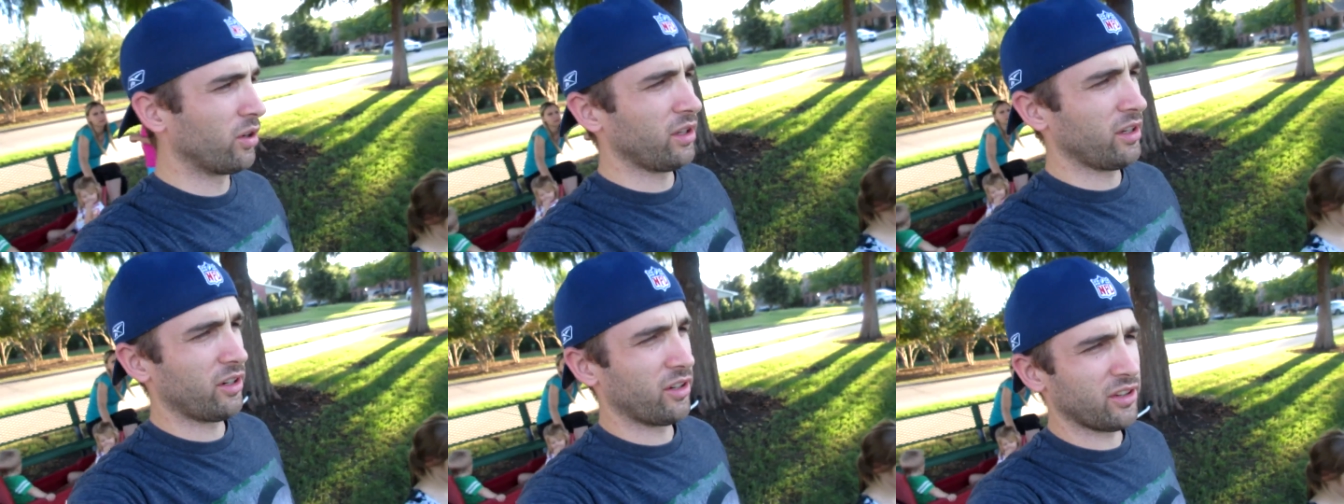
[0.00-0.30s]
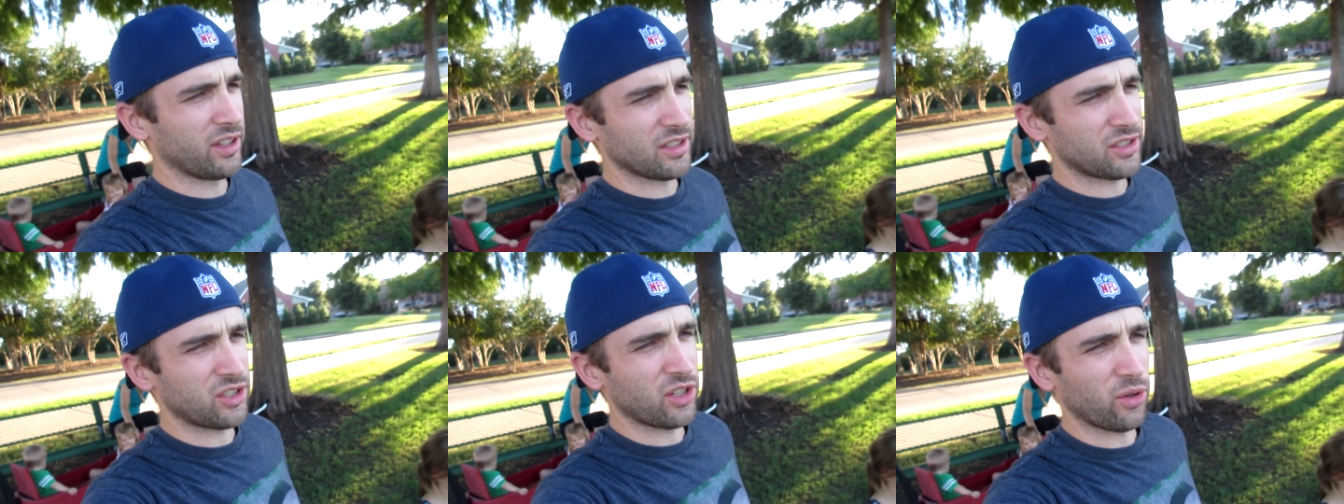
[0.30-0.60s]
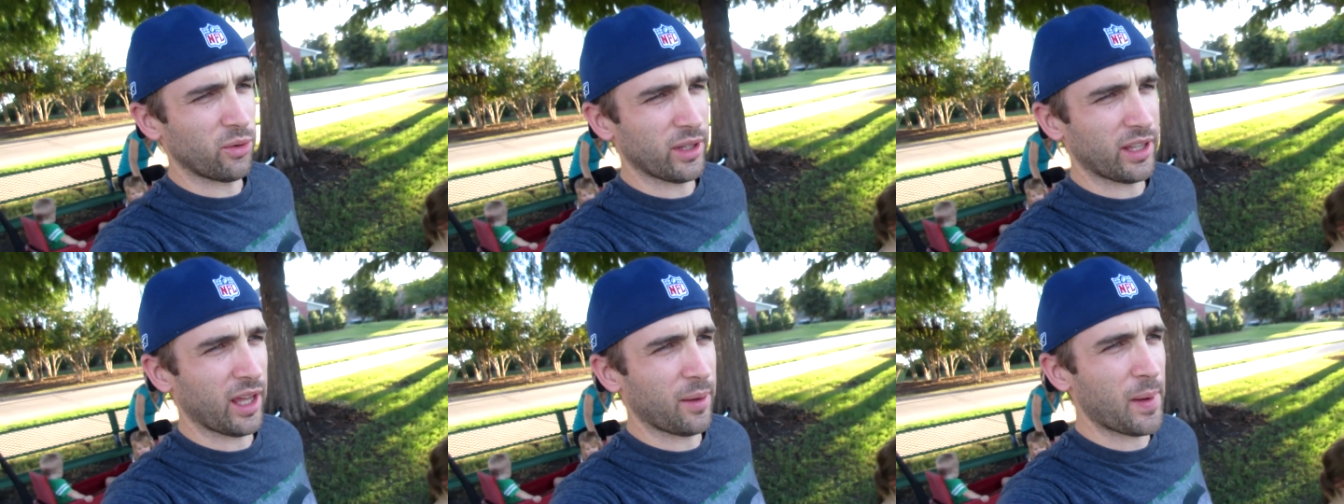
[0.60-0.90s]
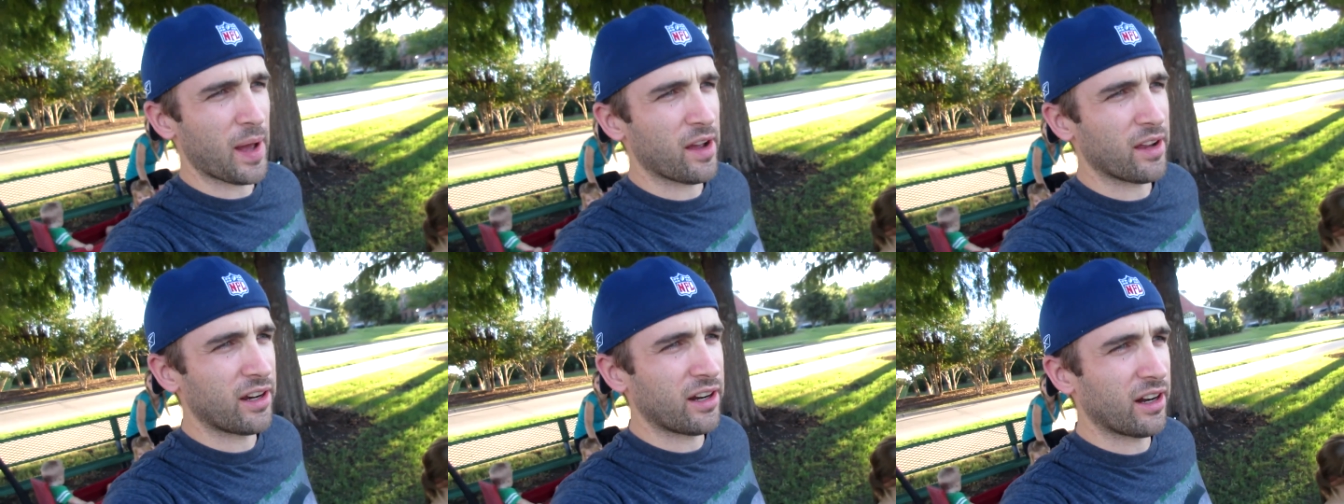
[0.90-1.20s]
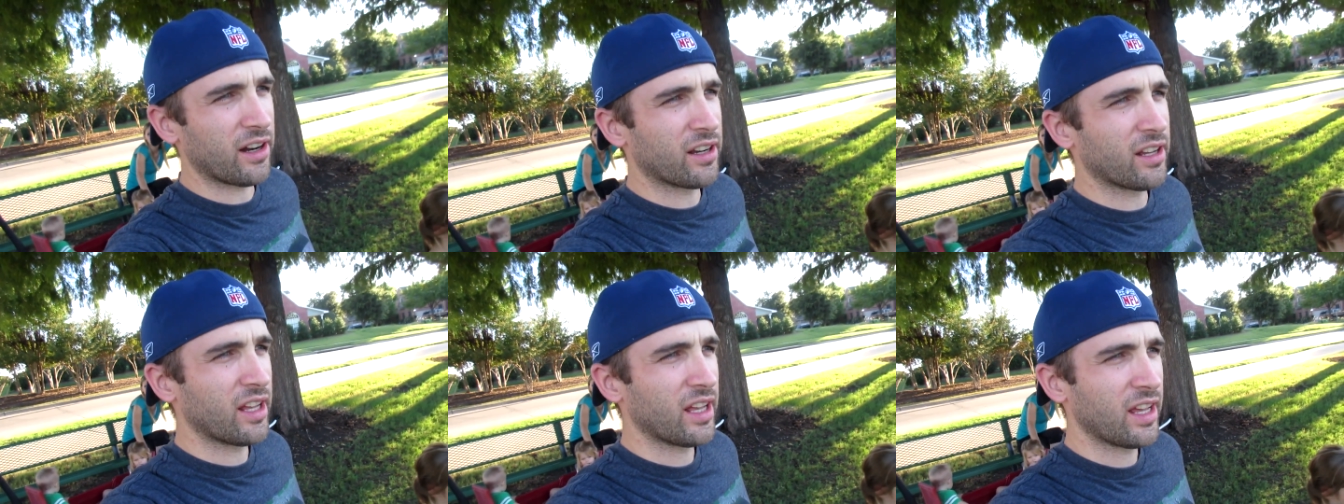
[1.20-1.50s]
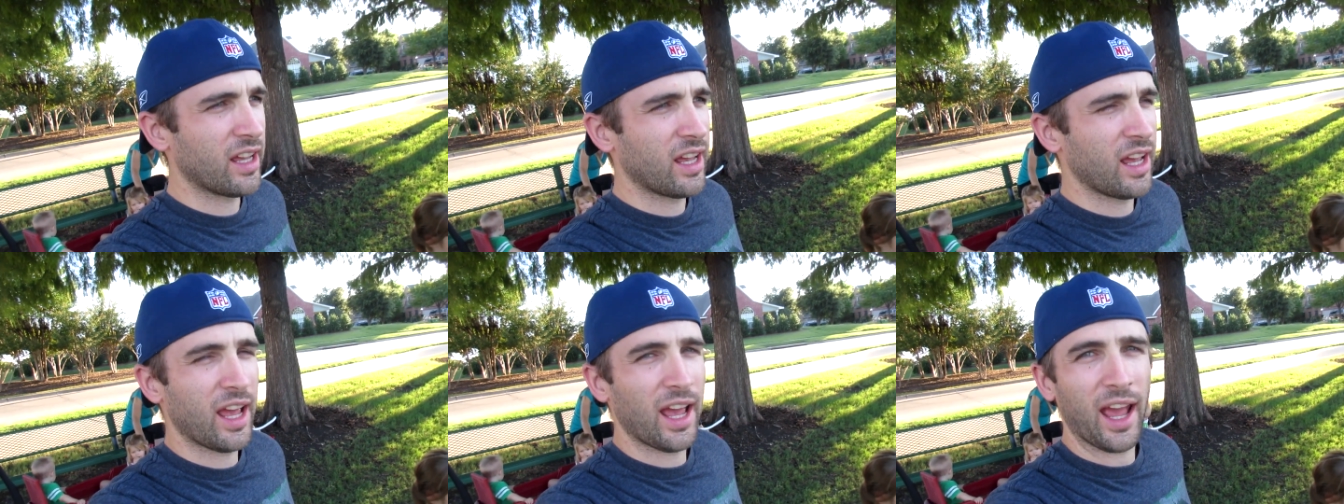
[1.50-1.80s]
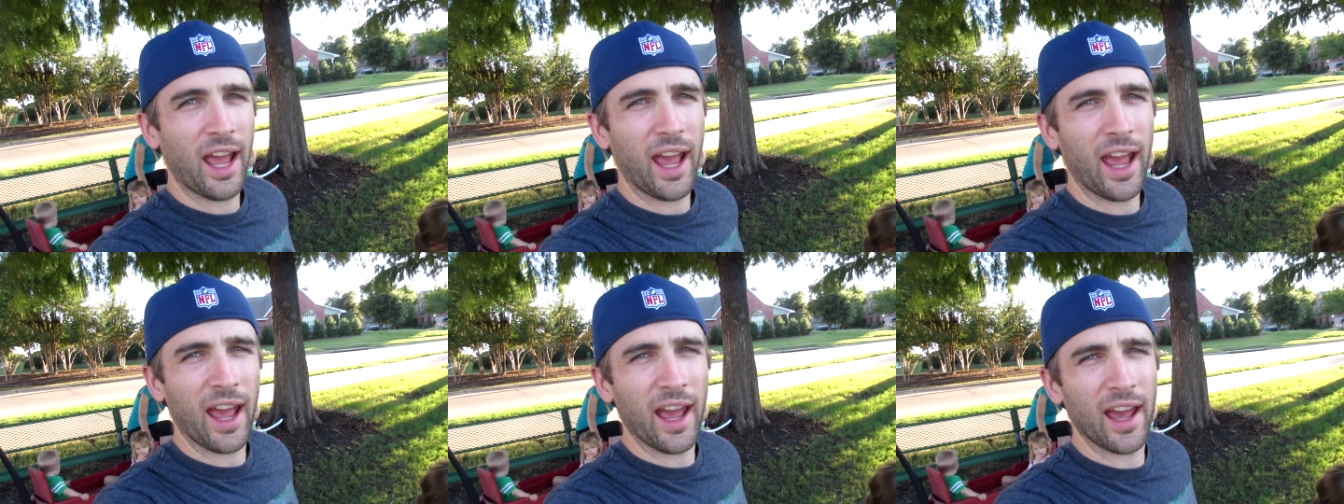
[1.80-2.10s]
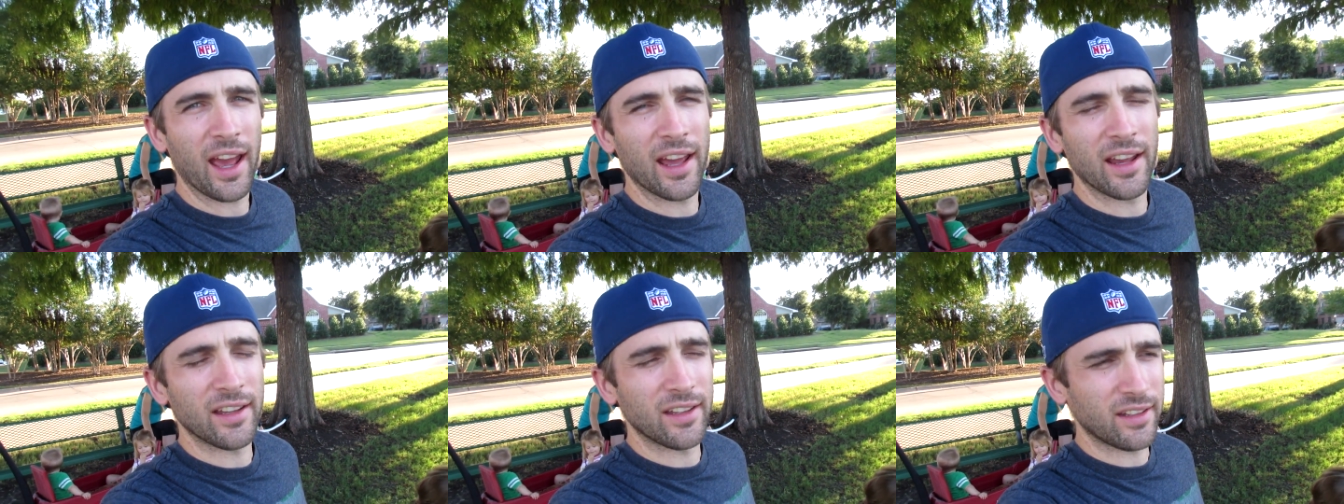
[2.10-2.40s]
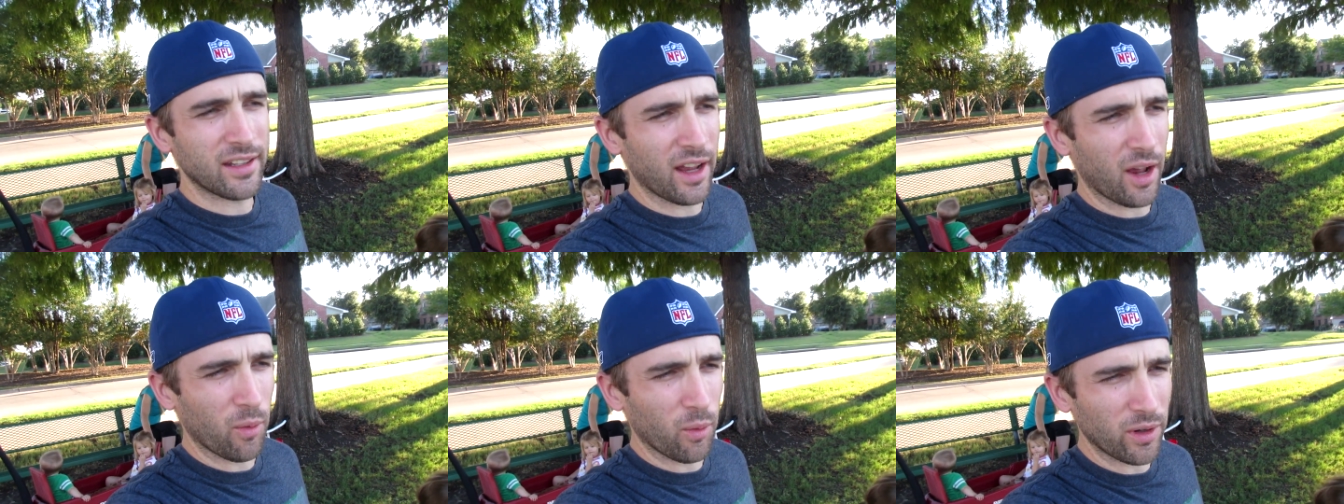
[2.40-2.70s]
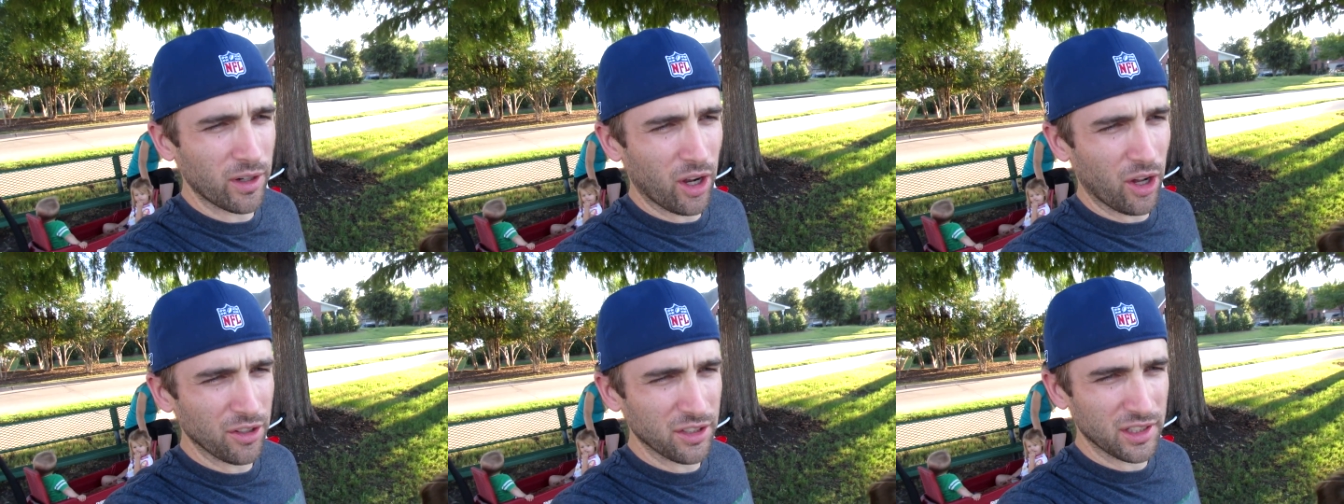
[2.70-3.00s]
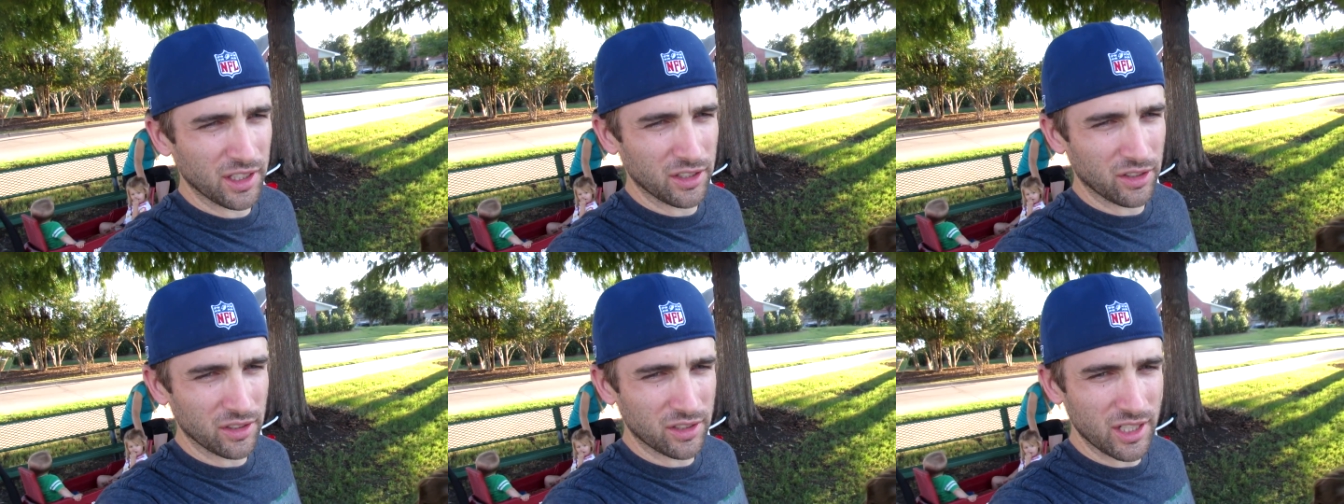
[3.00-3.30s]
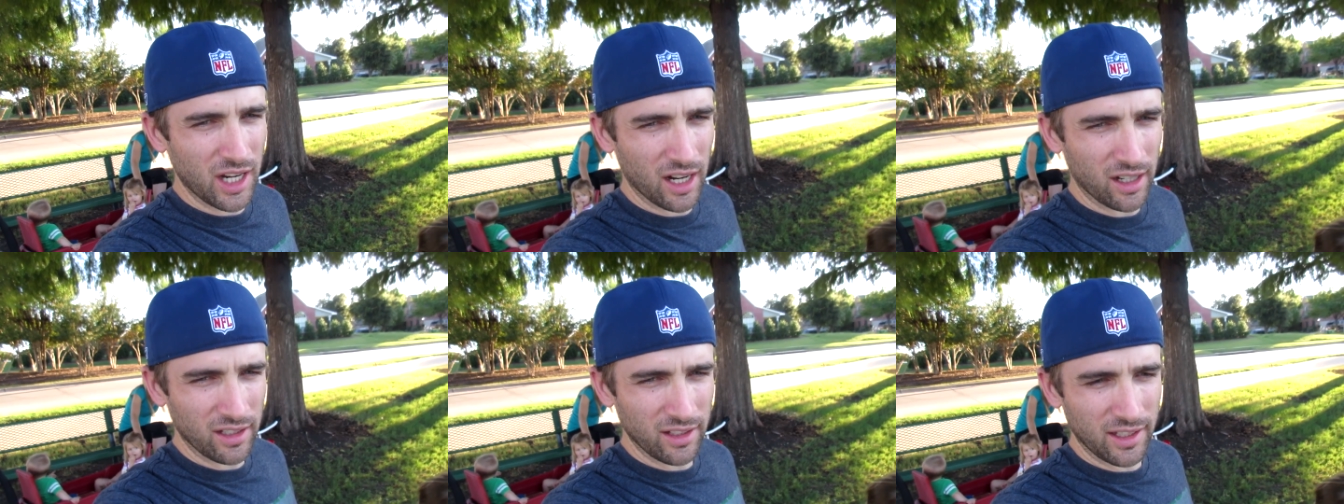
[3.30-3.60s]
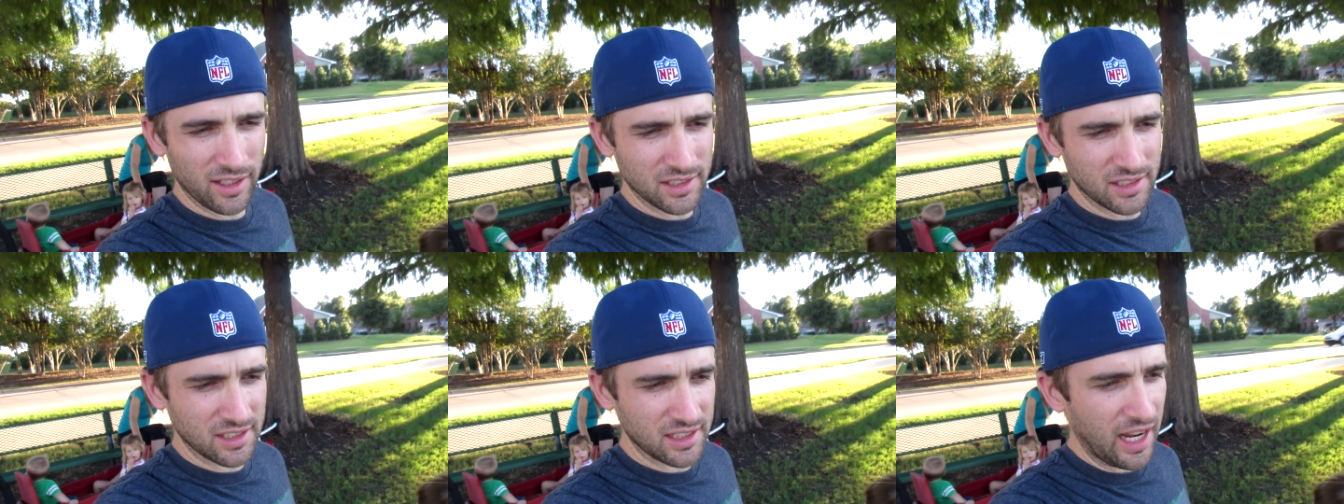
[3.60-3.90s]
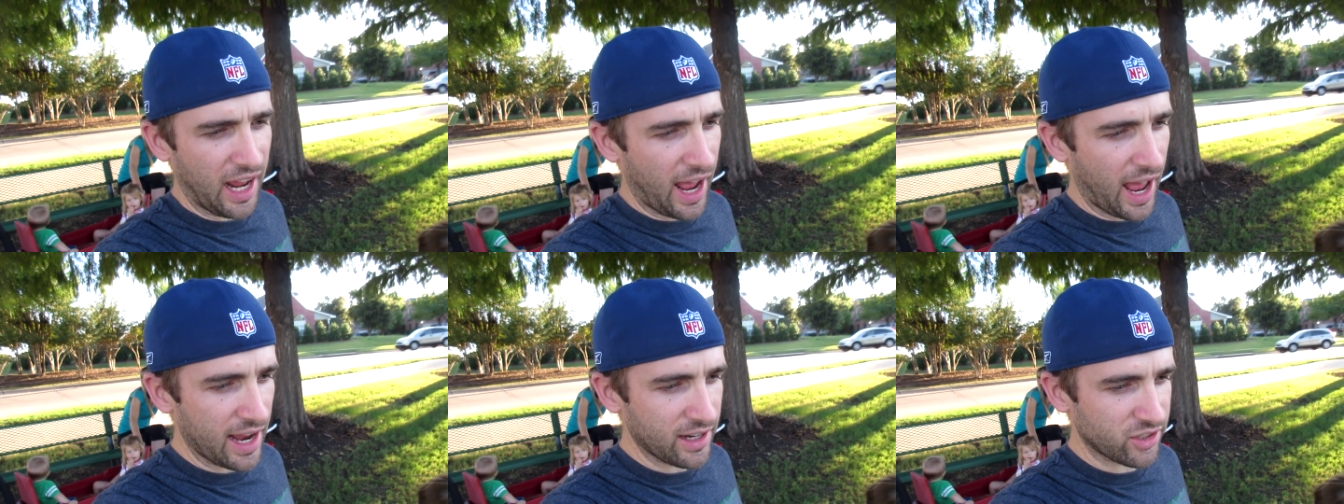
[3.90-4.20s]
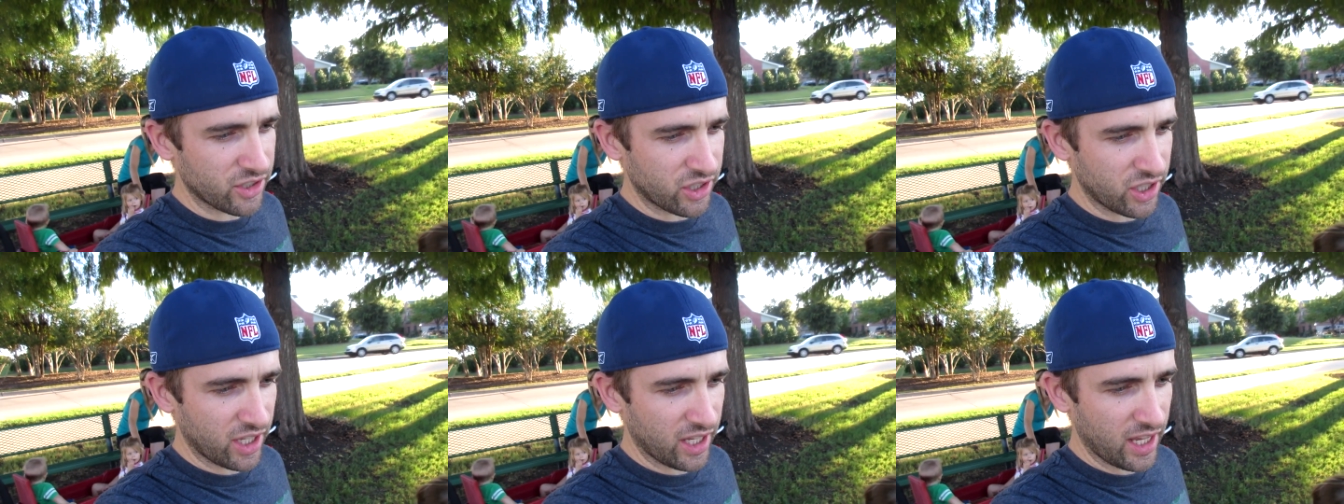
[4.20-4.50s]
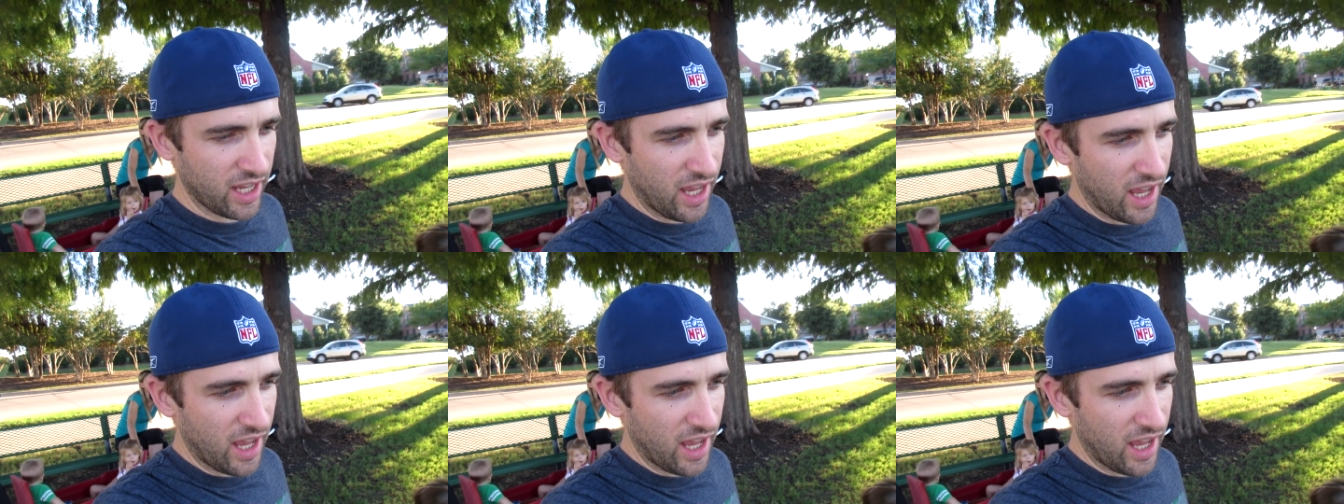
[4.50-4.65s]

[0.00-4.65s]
Earlier this year we came out here and uh, when all the little ducklings had hatched,